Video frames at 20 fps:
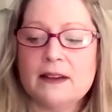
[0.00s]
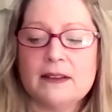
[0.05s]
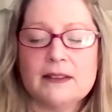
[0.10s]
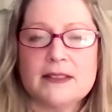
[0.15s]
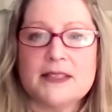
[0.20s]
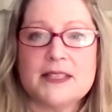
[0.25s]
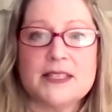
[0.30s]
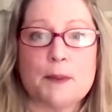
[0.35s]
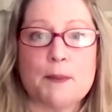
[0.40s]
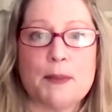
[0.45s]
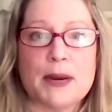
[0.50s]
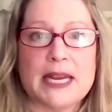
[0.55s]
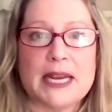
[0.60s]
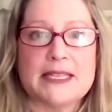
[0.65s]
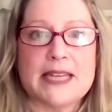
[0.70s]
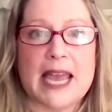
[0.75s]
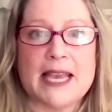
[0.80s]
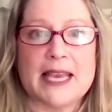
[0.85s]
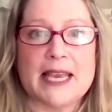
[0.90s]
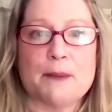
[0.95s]
somebody
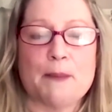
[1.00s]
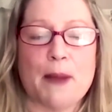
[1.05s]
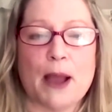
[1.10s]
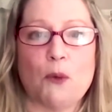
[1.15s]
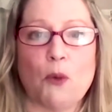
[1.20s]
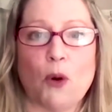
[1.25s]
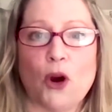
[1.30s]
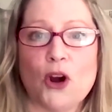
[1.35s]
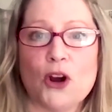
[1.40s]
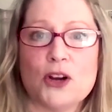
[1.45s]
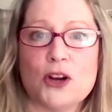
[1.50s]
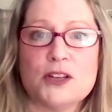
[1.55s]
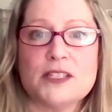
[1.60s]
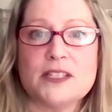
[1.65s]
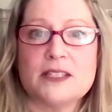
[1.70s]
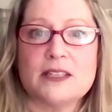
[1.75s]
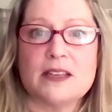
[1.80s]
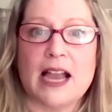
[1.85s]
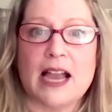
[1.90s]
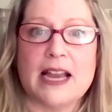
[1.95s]
taking my
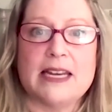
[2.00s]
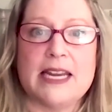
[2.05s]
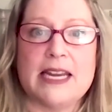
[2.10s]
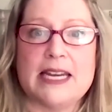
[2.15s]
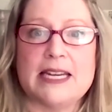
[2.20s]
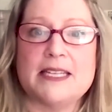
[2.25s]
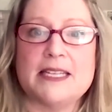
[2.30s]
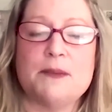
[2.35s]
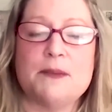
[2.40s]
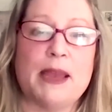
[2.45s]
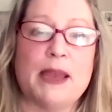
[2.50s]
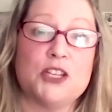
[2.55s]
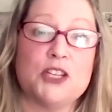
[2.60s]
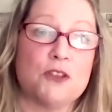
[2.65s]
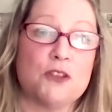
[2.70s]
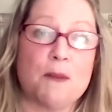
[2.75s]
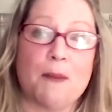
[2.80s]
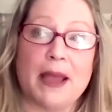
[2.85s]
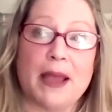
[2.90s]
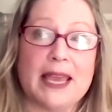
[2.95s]
words. I needed to make sure
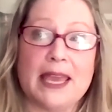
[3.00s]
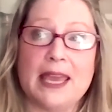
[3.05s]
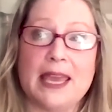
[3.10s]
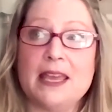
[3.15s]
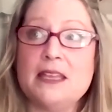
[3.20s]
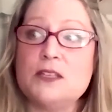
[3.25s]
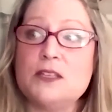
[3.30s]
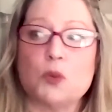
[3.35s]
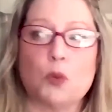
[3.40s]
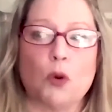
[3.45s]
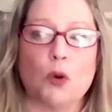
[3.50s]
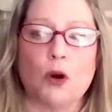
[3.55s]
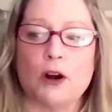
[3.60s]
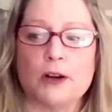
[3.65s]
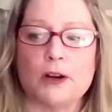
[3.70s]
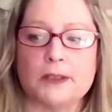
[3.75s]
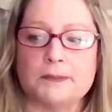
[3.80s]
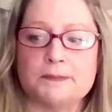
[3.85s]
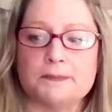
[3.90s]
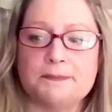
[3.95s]
that my kids
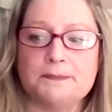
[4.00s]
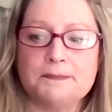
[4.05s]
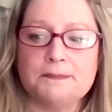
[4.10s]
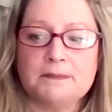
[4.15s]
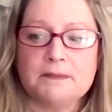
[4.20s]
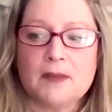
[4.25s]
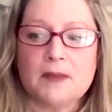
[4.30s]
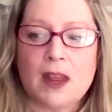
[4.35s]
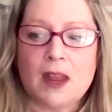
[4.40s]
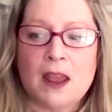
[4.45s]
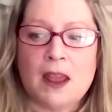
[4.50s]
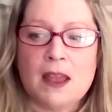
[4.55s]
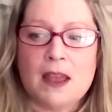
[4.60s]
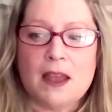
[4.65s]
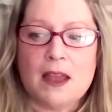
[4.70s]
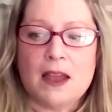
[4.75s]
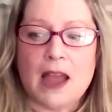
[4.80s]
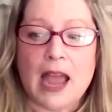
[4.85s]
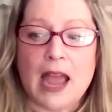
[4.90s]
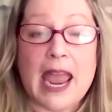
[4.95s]
were
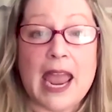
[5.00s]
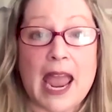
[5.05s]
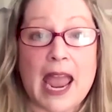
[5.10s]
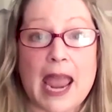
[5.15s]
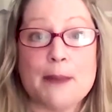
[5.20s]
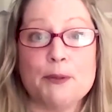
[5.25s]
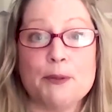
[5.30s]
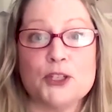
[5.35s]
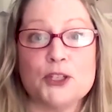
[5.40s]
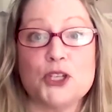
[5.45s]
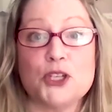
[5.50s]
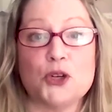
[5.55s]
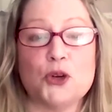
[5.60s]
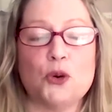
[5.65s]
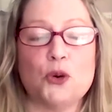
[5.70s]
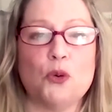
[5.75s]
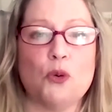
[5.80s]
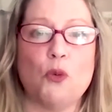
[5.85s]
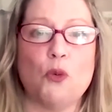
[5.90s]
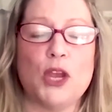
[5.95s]
able
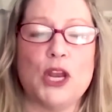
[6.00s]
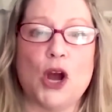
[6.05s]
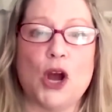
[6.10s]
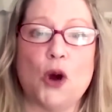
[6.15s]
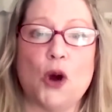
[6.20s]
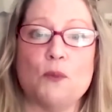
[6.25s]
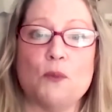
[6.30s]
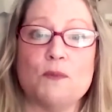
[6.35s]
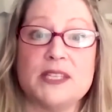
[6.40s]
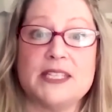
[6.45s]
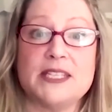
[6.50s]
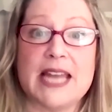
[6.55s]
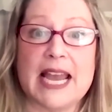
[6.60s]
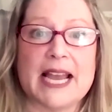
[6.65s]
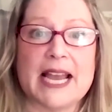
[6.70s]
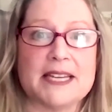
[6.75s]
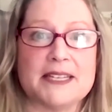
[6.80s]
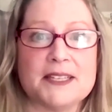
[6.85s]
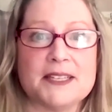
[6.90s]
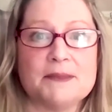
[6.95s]
to, you know,
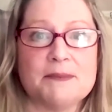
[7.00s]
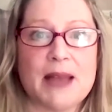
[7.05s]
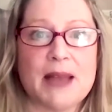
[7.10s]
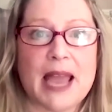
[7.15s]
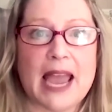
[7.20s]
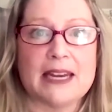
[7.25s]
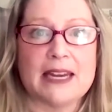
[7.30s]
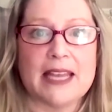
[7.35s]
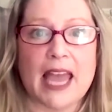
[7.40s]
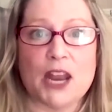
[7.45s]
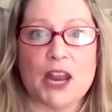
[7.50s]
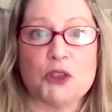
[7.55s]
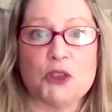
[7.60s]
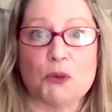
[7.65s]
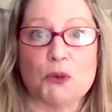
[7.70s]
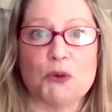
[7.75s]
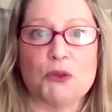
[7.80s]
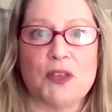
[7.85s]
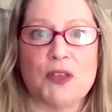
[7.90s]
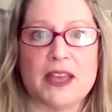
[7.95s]
stand and get
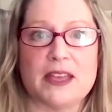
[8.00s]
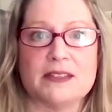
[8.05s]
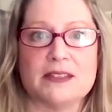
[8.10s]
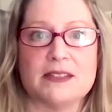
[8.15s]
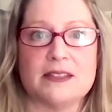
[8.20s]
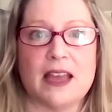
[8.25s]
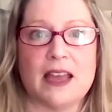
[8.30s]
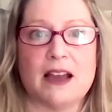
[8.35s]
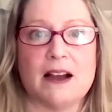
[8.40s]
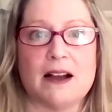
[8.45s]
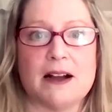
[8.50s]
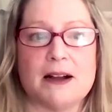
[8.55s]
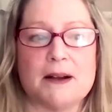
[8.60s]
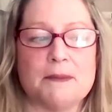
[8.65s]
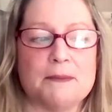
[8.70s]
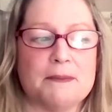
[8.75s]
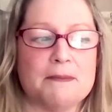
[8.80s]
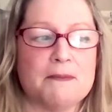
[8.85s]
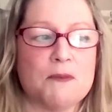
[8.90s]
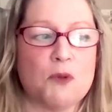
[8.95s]
through this,
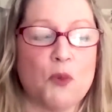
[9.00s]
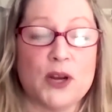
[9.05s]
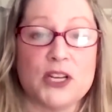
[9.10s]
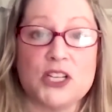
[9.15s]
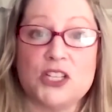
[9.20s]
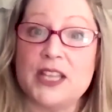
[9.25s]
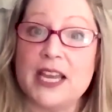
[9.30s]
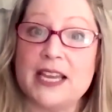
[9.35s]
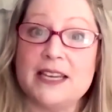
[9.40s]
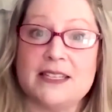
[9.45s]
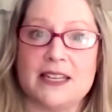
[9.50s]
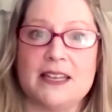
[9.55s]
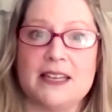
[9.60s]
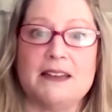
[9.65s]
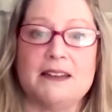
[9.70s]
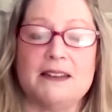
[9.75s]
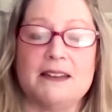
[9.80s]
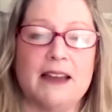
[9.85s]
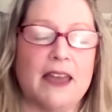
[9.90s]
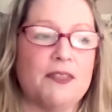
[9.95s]
which they
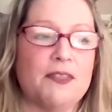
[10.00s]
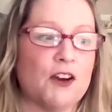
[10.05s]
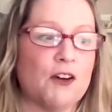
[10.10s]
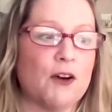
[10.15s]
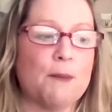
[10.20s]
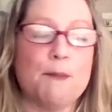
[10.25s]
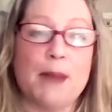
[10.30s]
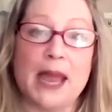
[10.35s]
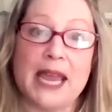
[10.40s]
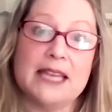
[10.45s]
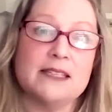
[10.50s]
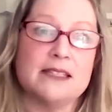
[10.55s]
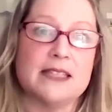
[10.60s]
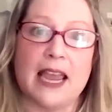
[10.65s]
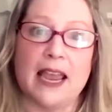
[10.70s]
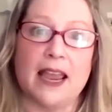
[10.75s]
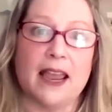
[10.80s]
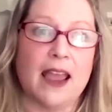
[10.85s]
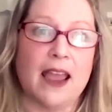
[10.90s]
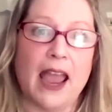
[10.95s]
did. And they're
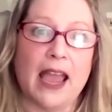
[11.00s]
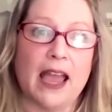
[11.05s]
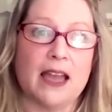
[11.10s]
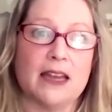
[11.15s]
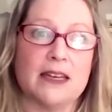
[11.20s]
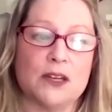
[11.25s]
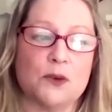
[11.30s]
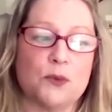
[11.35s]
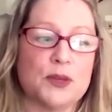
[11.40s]
amazing. And it